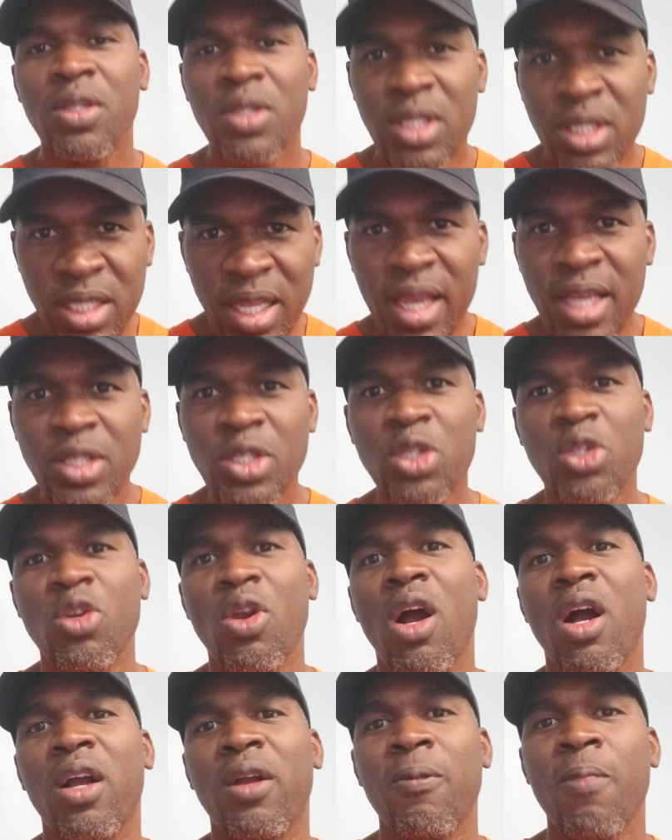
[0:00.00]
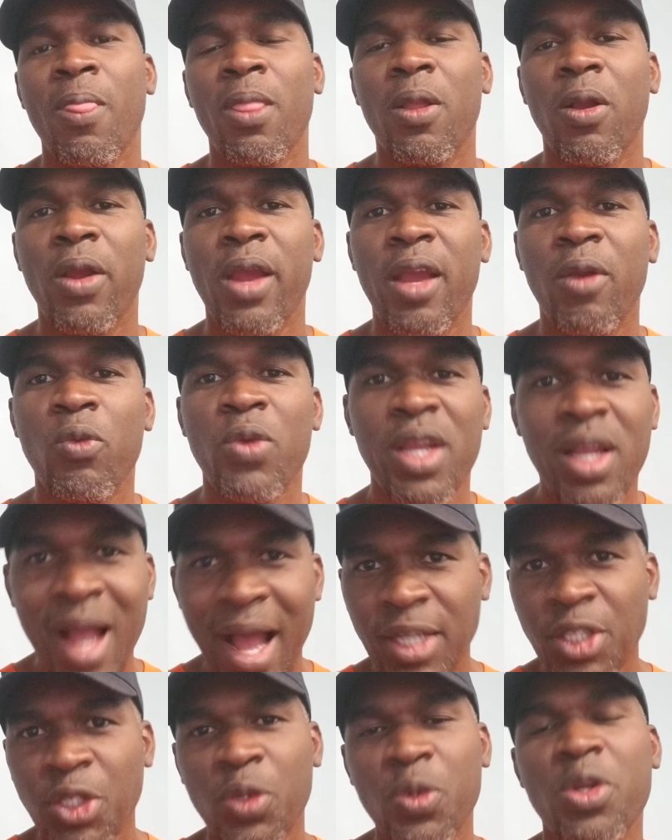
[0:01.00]
Stay strong, all right? We
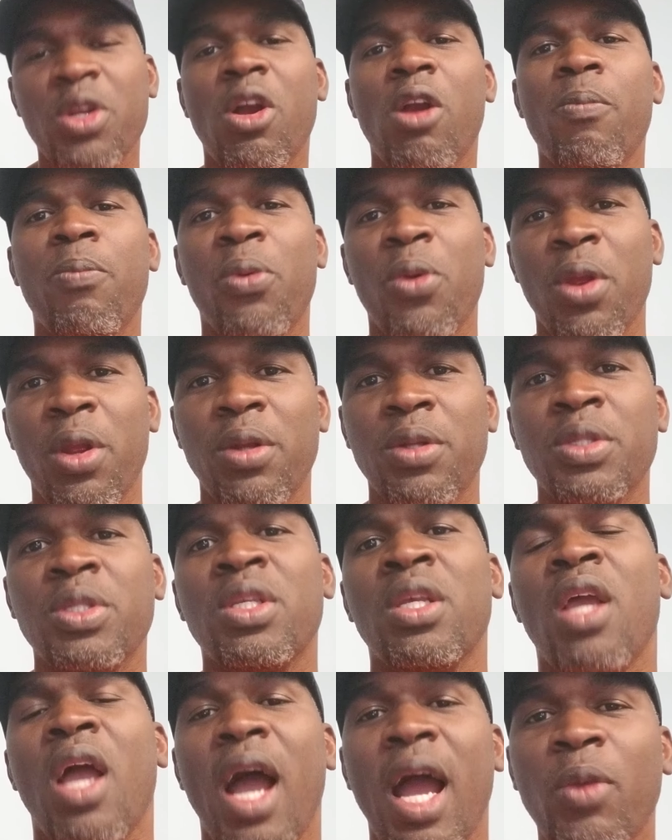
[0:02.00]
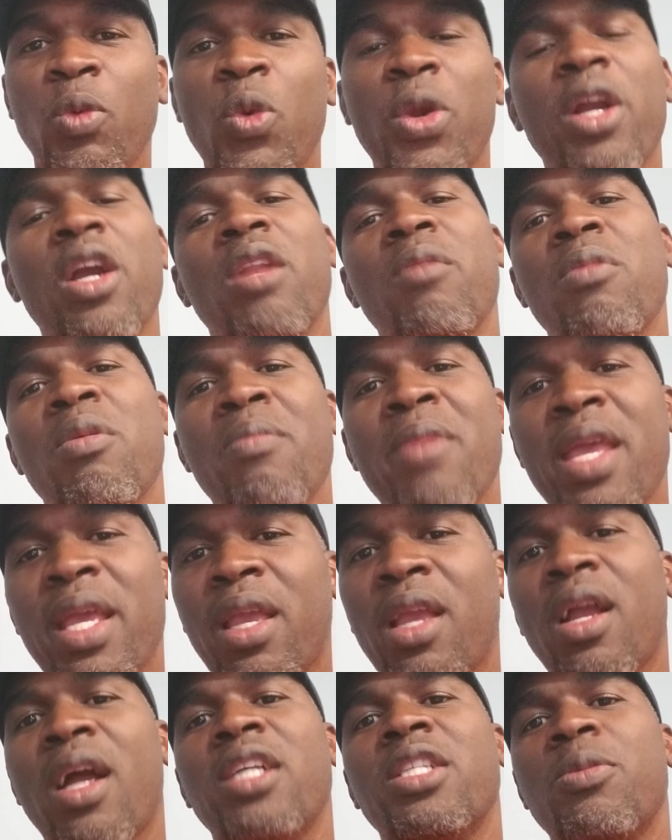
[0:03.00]
got you in our prayers, and we're going to be
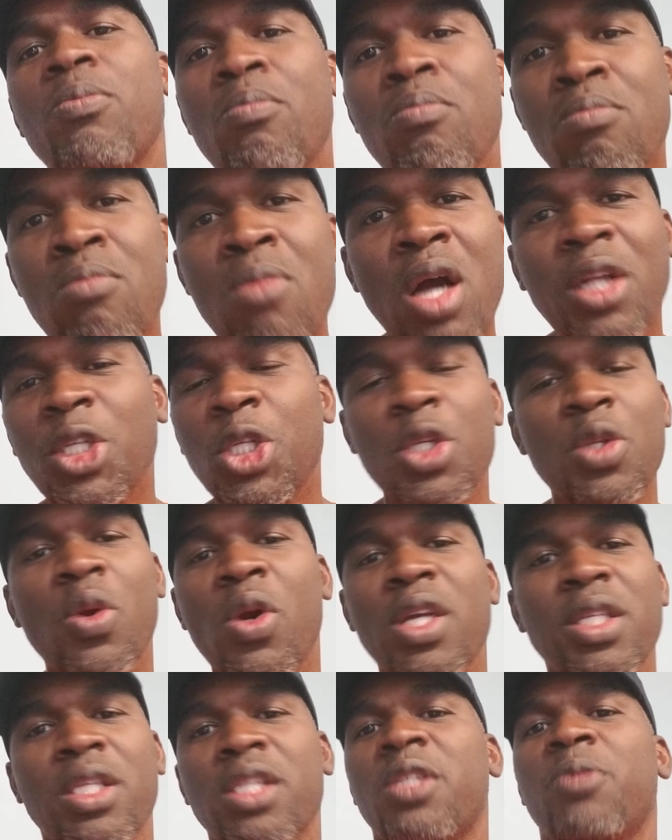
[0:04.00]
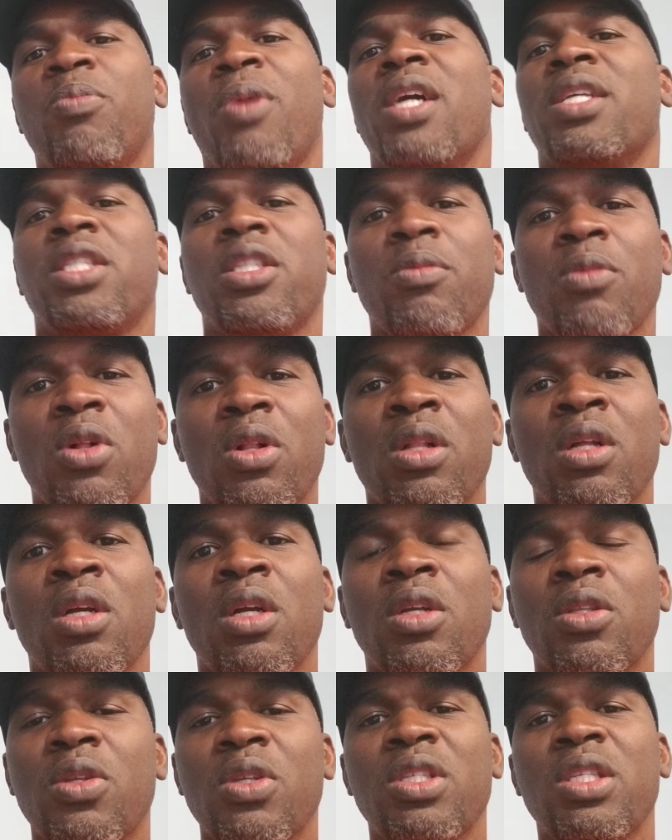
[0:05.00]
making as much noise as possible
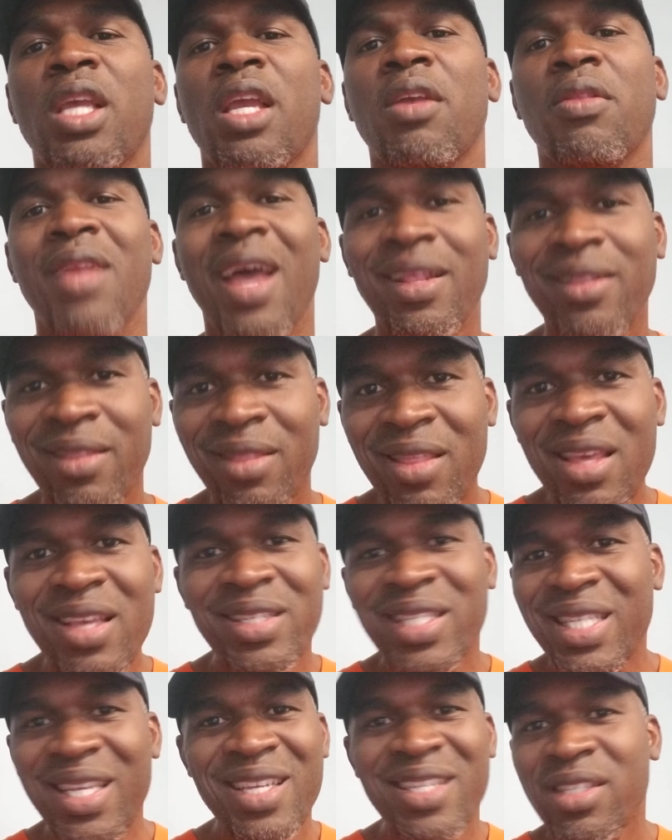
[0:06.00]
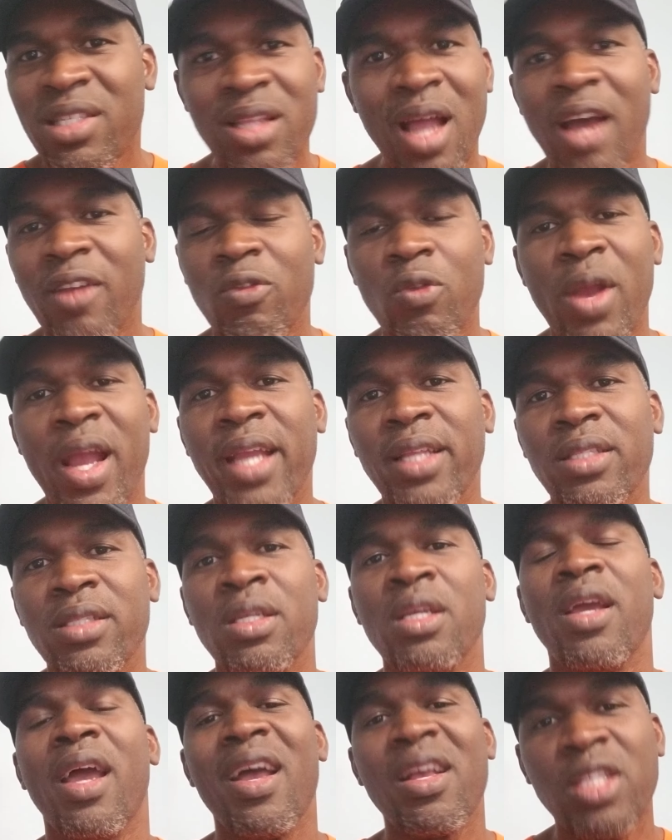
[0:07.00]
to say that this is not right,
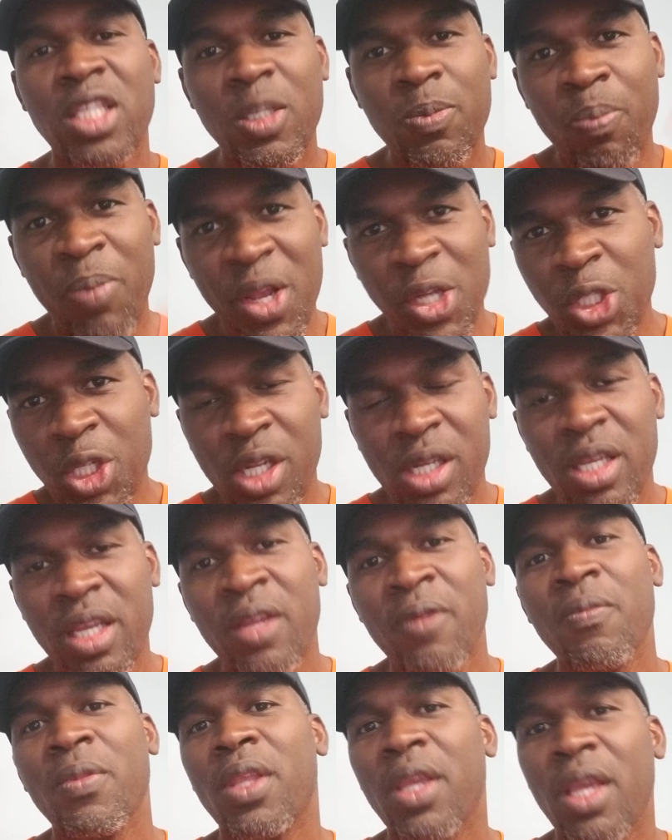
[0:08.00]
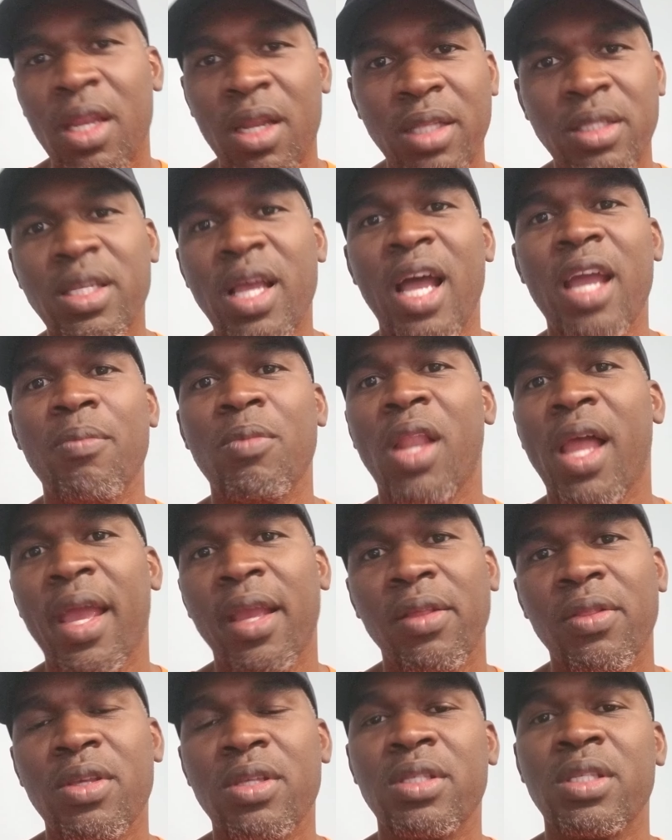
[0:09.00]
especially in a time
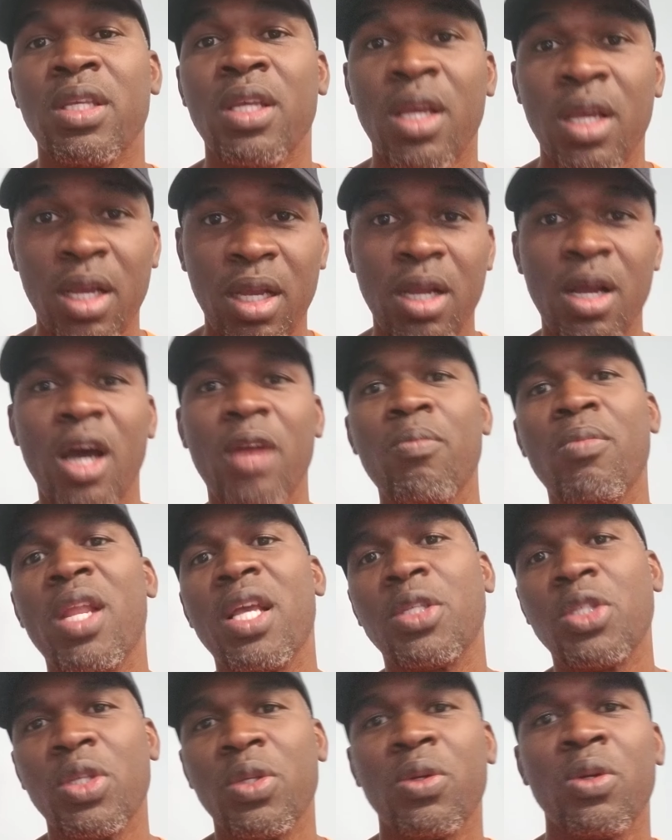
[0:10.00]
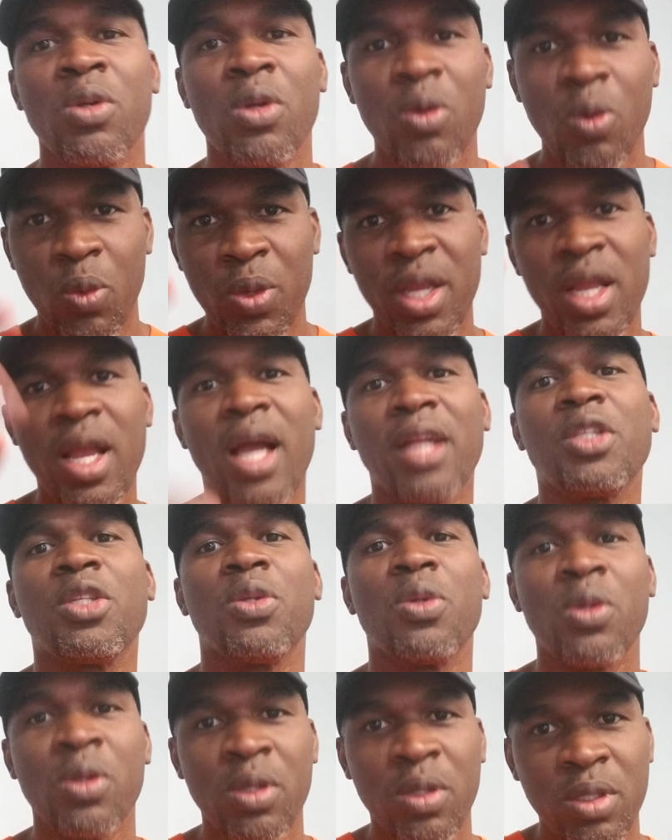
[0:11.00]
like this. God bless you. We got
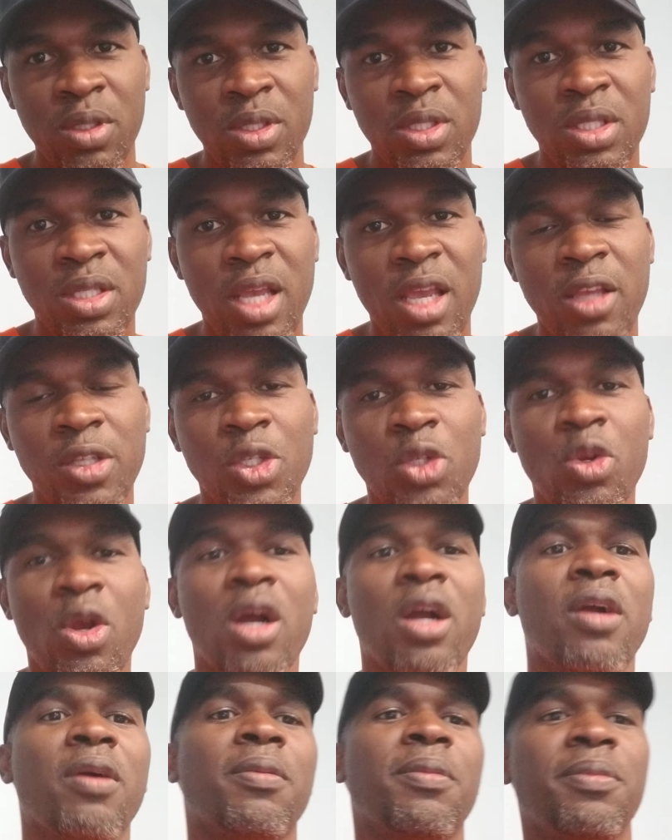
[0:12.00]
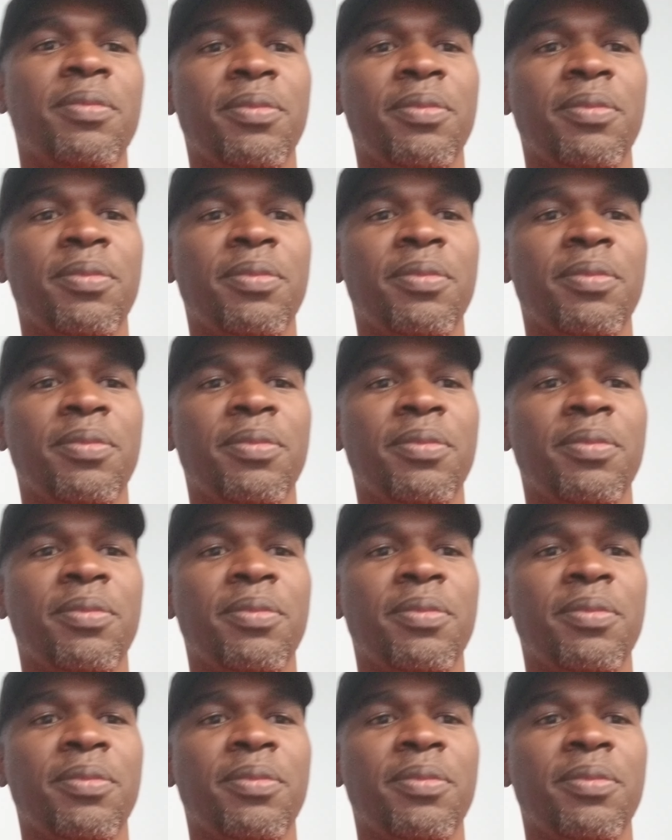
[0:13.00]
you. Stay strong.